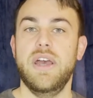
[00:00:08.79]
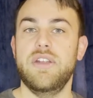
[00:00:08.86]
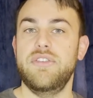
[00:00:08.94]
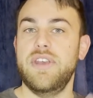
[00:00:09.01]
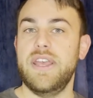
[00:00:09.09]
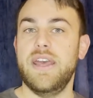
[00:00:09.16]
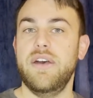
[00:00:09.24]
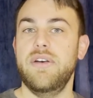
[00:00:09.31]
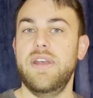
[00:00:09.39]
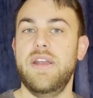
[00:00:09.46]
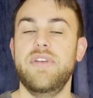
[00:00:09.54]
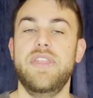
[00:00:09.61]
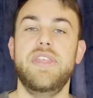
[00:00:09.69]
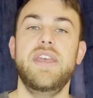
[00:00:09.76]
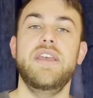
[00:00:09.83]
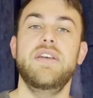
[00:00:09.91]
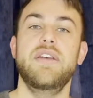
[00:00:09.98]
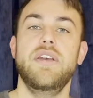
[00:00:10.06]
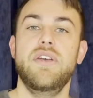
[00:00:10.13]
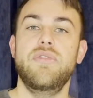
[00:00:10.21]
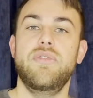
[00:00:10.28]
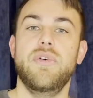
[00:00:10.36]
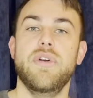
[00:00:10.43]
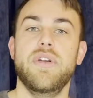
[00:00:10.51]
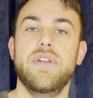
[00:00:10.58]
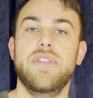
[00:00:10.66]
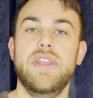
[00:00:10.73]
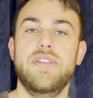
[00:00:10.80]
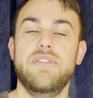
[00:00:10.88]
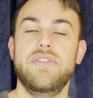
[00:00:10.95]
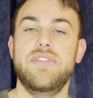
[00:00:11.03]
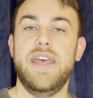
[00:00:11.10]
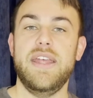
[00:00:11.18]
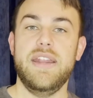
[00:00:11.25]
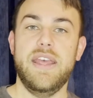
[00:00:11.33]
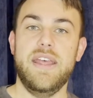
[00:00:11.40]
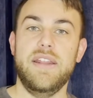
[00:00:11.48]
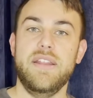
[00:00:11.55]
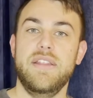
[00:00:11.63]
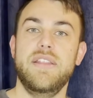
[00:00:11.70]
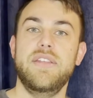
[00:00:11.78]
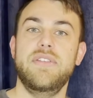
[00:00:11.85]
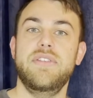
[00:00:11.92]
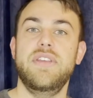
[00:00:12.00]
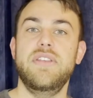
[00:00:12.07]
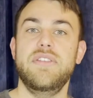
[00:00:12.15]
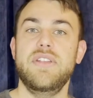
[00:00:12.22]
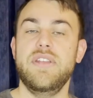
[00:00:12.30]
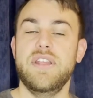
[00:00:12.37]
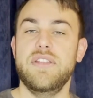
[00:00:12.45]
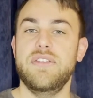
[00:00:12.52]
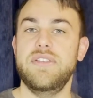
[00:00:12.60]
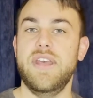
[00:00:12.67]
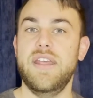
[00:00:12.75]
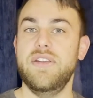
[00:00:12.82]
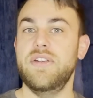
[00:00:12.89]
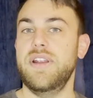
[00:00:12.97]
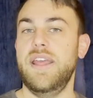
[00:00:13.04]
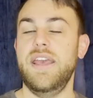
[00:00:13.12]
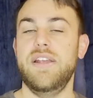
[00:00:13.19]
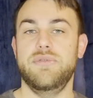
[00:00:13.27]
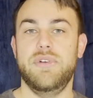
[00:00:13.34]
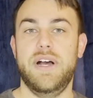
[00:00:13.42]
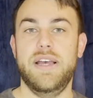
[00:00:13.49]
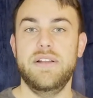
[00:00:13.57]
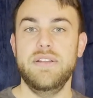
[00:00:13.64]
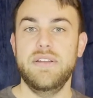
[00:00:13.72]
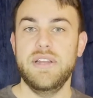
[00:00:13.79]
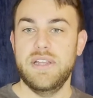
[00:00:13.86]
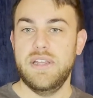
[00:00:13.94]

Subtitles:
Check out everything for this set and this season in Standard and Wild.